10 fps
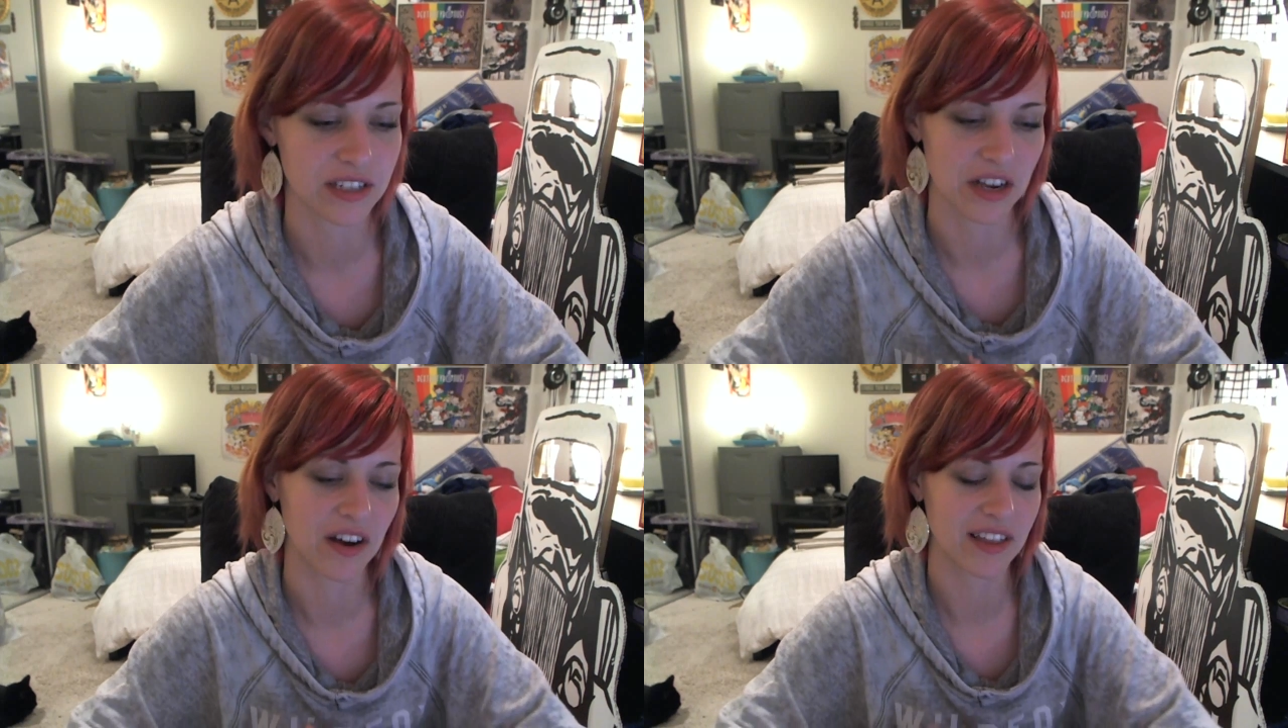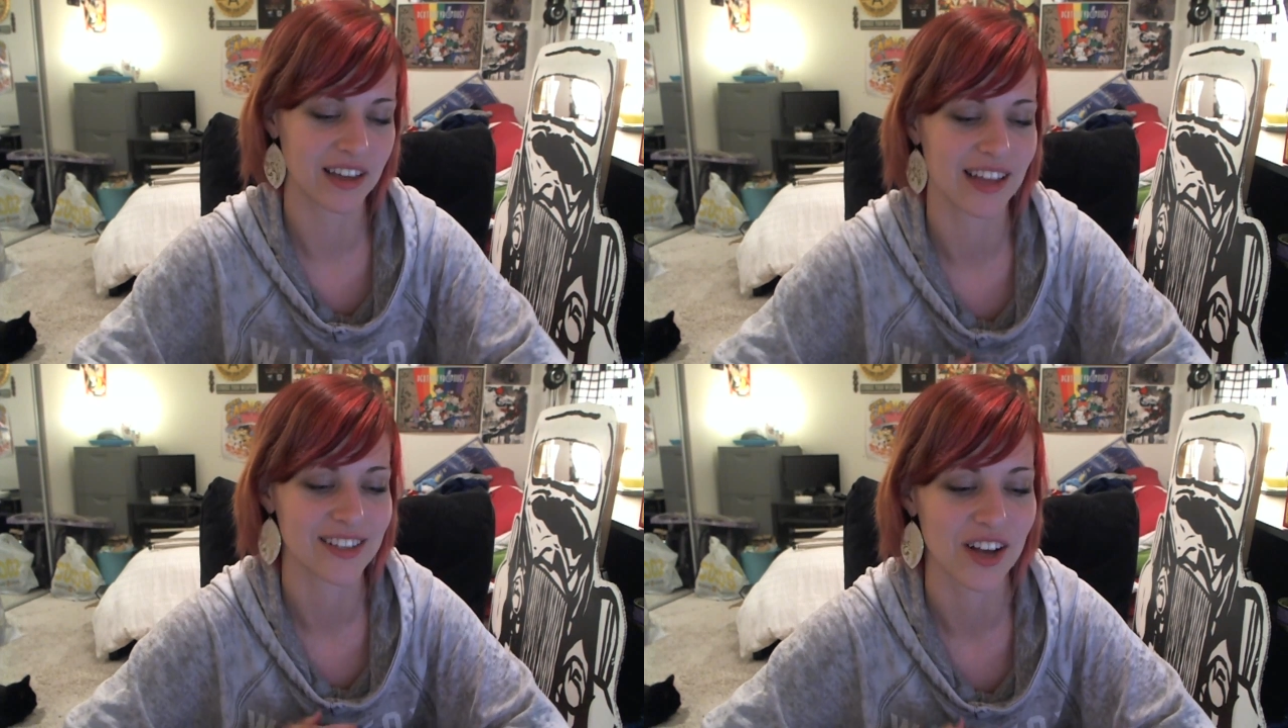think so. I
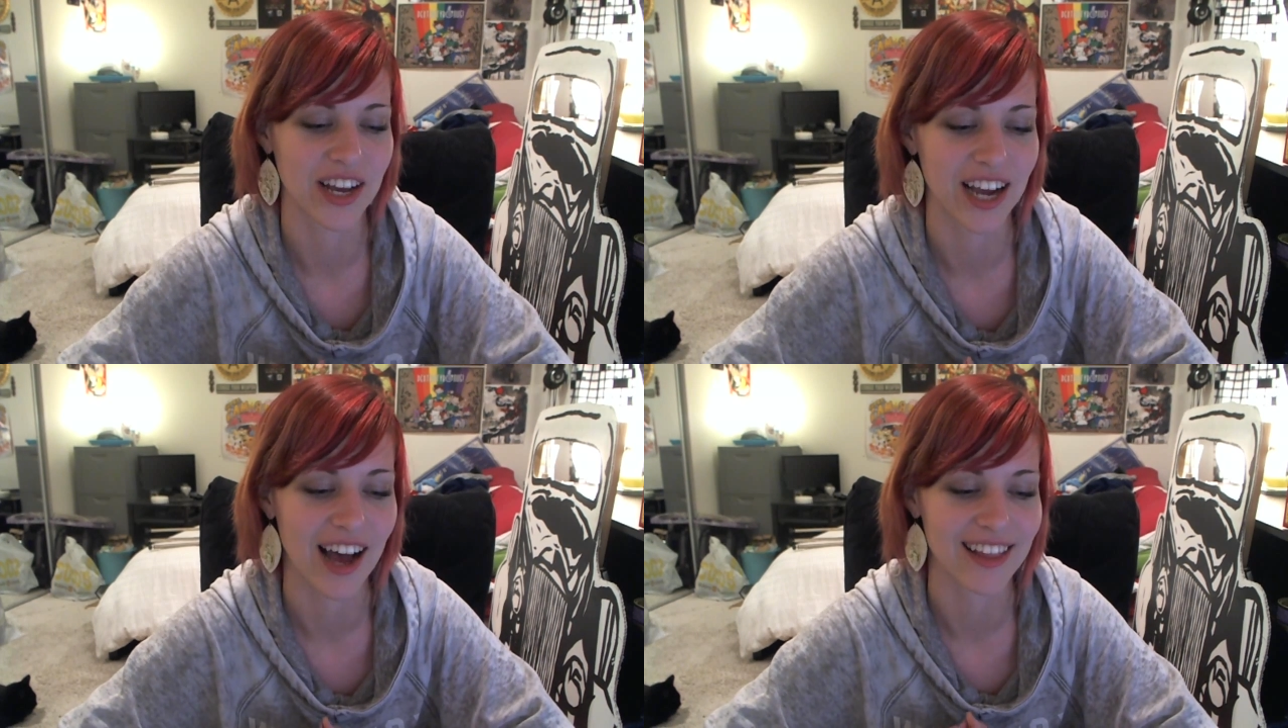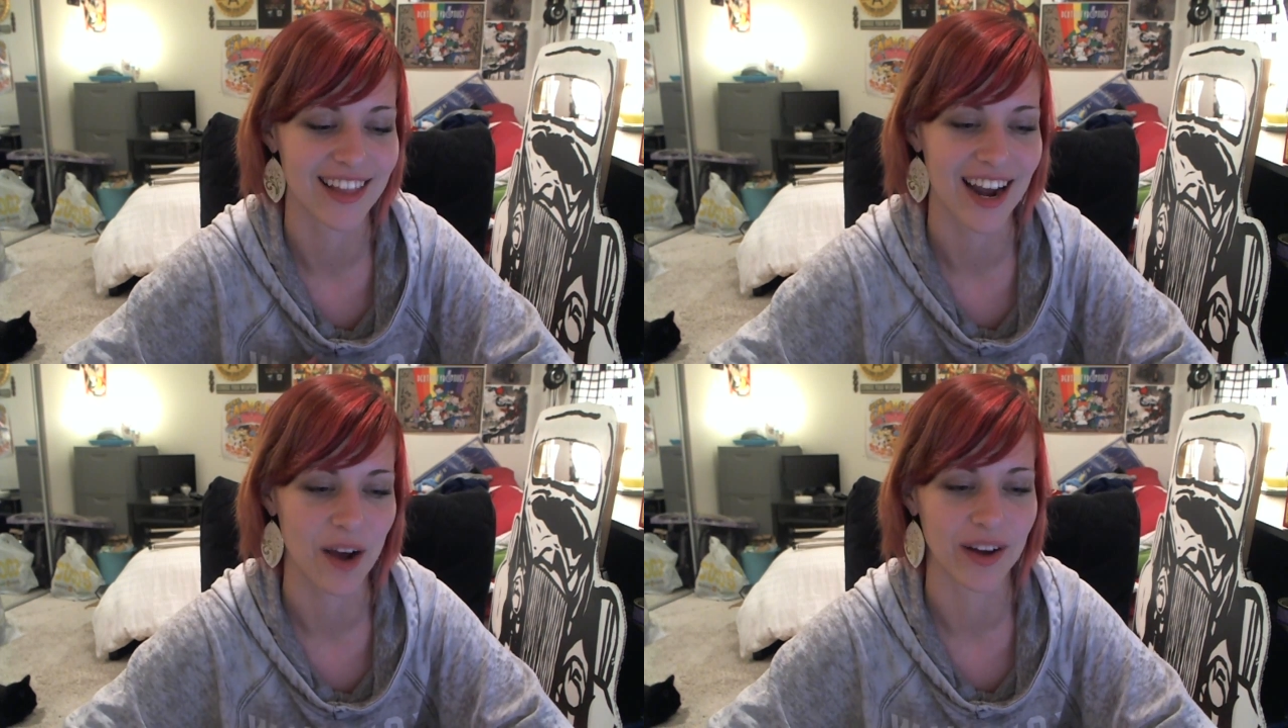think that's all I got.
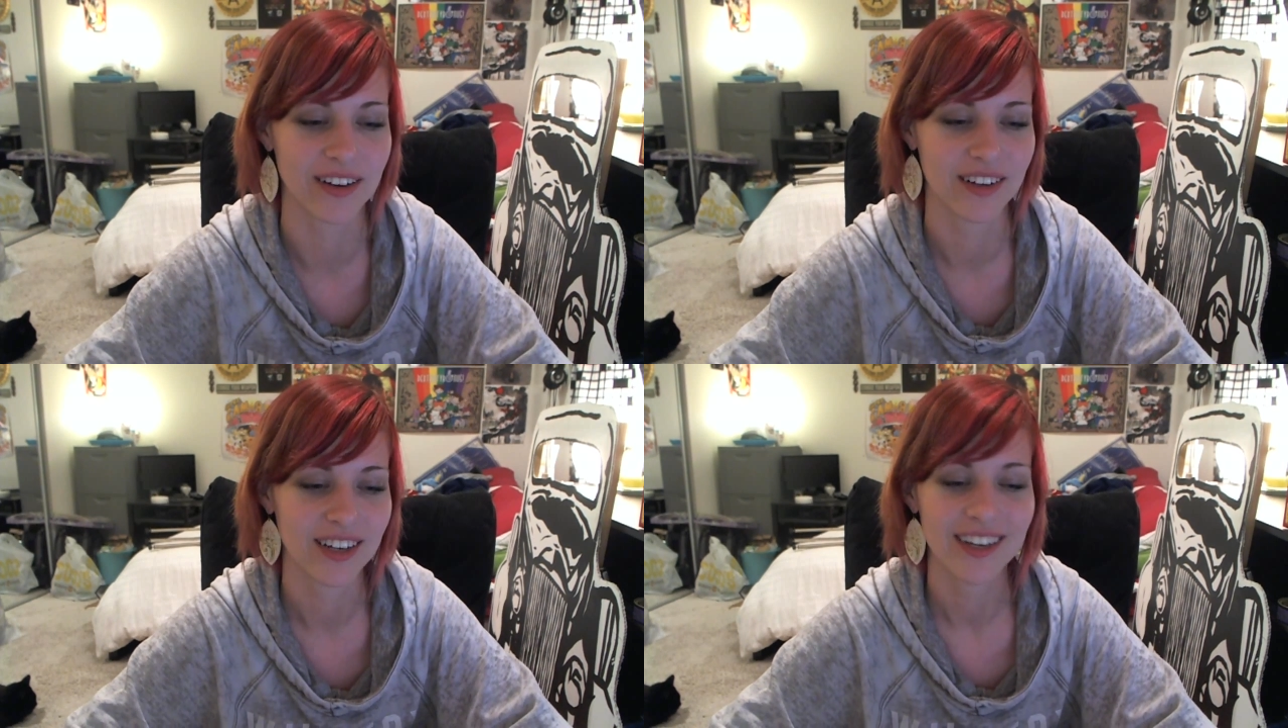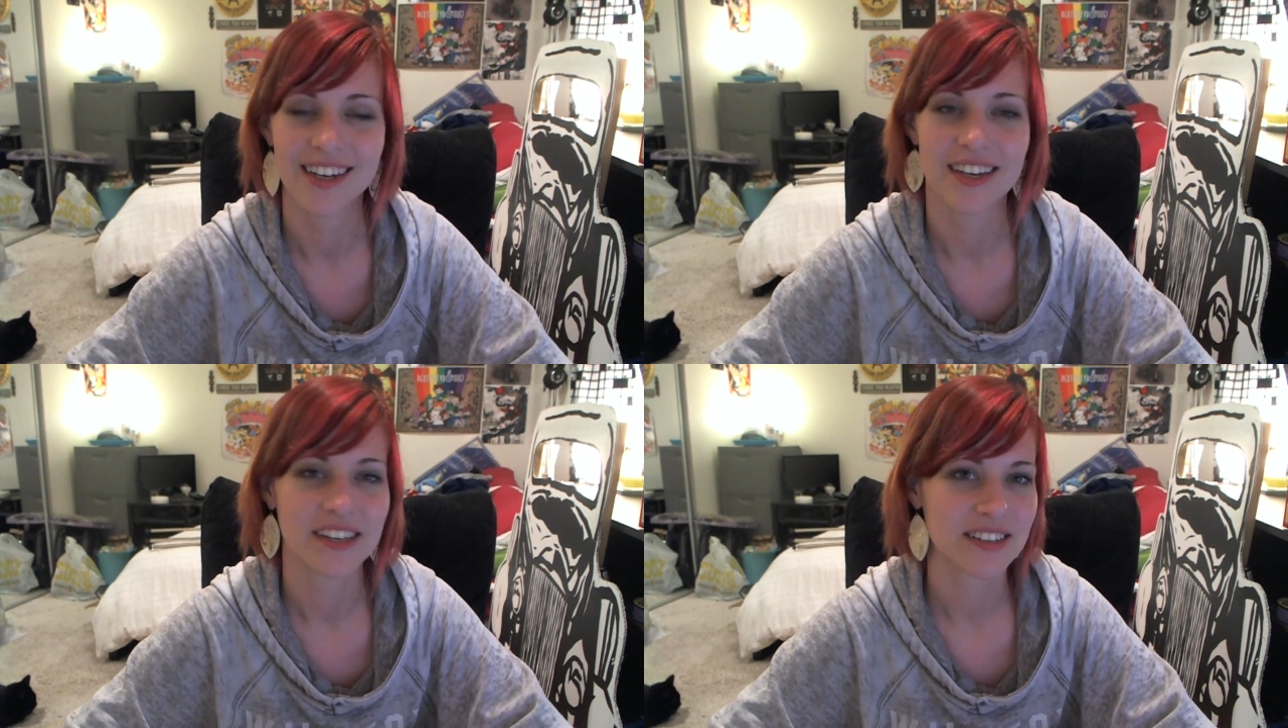And then I went,
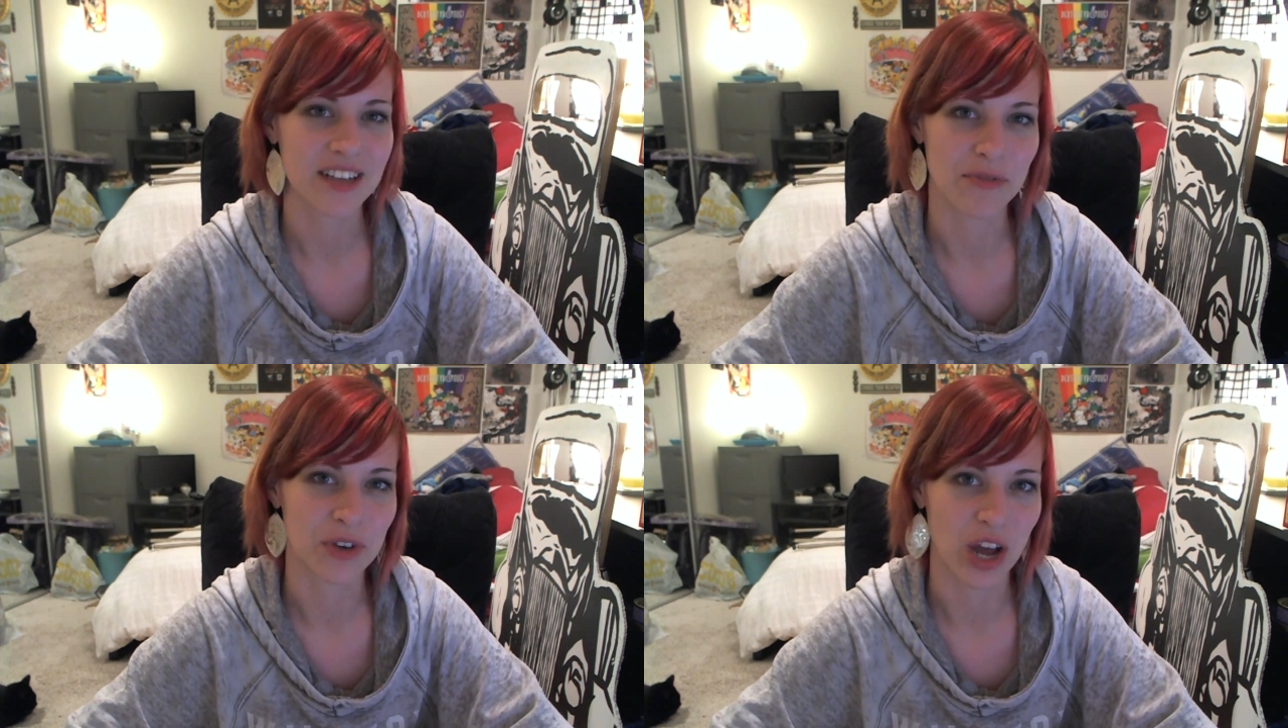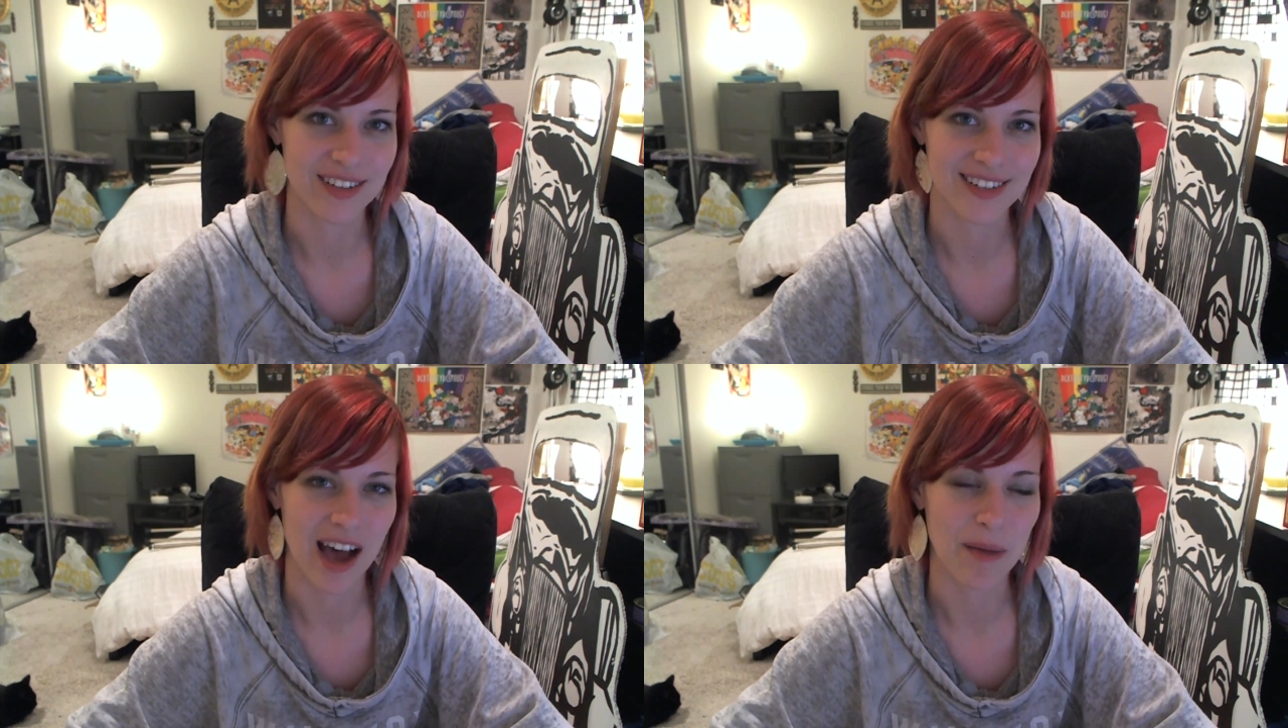self, you
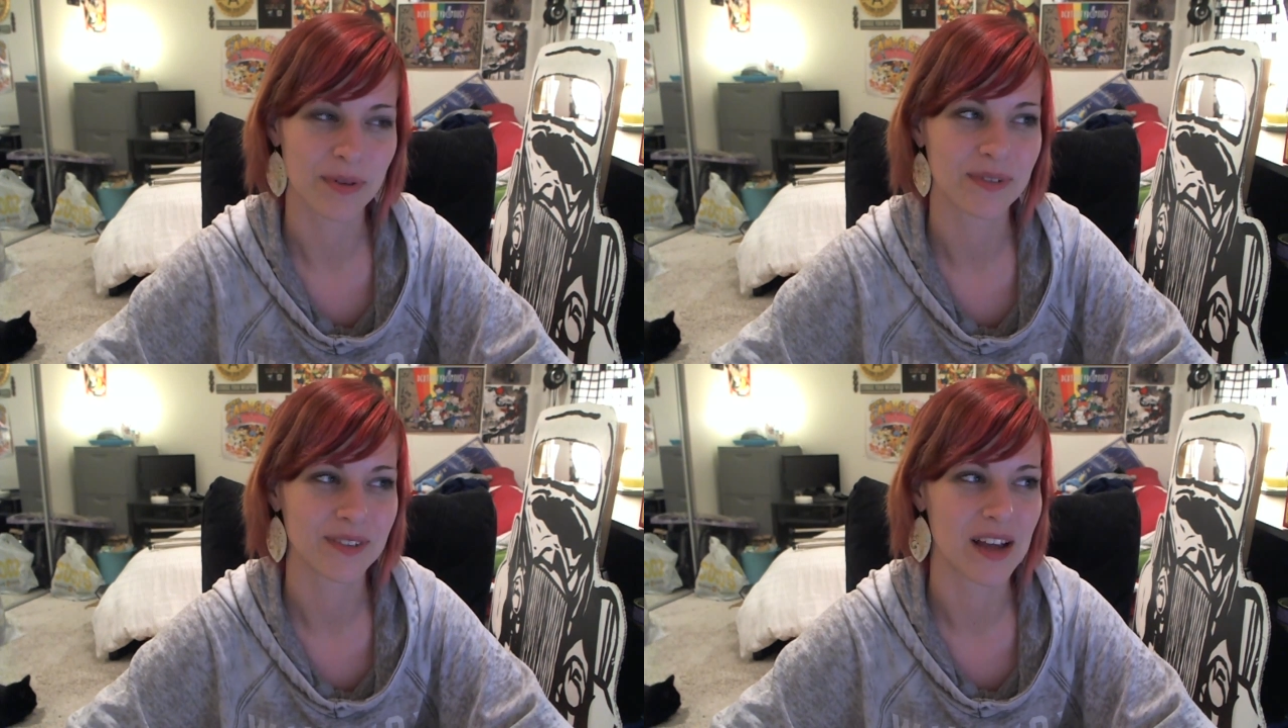gotta stop.